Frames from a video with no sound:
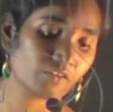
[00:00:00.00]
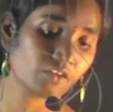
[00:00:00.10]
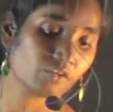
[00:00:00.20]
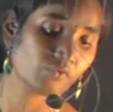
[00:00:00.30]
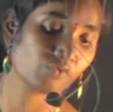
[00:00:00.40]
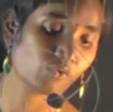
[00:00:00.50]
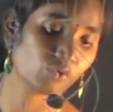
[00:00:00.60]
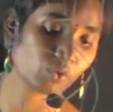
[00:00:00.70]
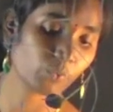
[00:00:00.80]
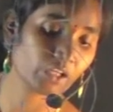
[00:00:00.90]
4
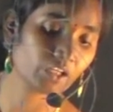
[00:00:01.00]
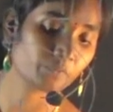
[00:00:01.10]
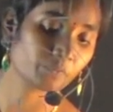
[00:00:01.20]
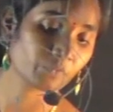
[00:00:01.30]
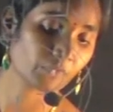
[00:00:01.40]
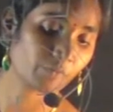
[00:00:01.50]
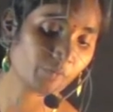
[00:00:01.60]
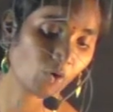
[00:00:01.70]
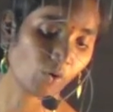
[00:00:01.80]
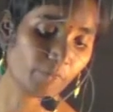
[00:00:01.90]
queen
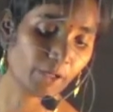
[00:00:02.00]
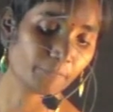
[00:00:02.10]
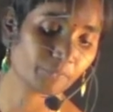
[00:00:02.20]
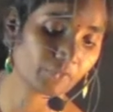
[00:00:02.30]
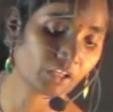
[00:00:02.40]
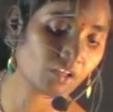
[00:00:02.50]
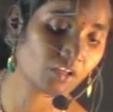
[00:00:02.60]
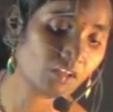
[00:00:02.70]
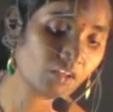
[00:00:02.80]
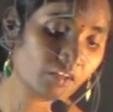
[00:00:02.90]
problem,
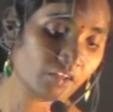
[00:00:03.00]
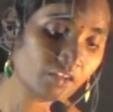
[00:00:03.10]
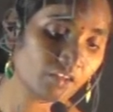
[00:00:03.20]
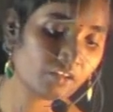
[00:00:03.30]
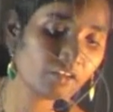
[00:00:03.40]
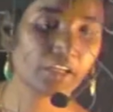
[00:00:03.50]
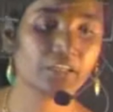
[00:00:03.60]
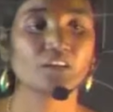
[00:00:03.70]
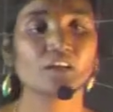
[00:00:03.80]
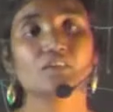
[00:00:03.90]
right?
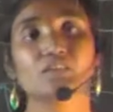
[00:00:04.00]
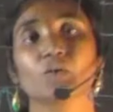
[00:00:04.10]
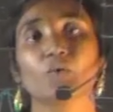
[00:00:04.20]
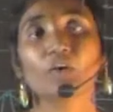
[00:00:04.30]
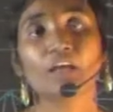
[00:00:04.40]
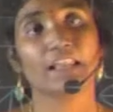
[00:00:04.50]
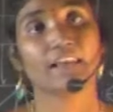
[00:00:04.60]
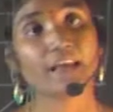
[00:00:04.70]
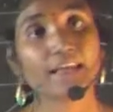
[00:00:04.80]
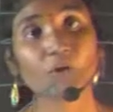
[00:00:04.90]
So
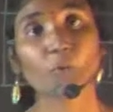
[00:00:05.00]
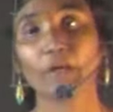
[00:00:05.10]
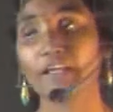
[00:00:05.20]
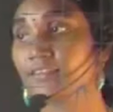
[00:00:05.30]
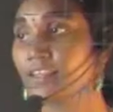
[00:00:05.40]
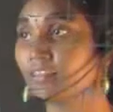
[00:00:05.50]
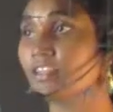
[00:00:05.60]
likewise in this